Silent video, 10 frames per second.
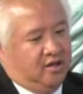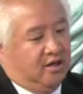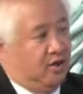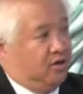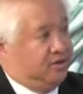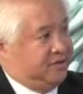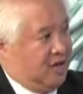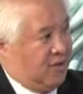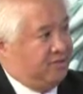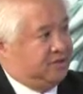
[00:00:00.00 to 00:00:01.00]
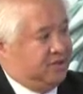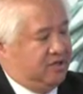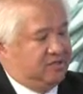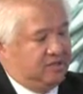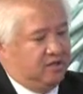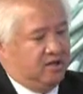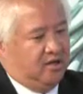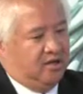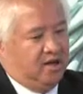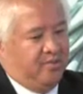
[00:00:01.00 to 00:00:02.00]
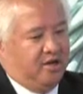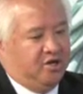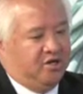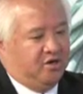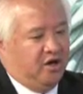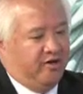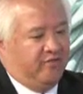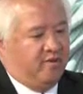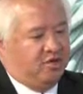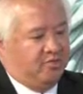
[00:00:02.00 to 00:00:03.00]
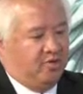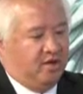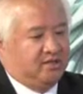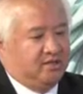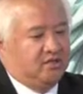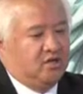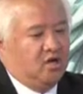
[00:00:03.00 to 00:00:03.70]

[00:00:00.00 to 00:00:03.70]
Clarence Thomas and his nomination confirmation process.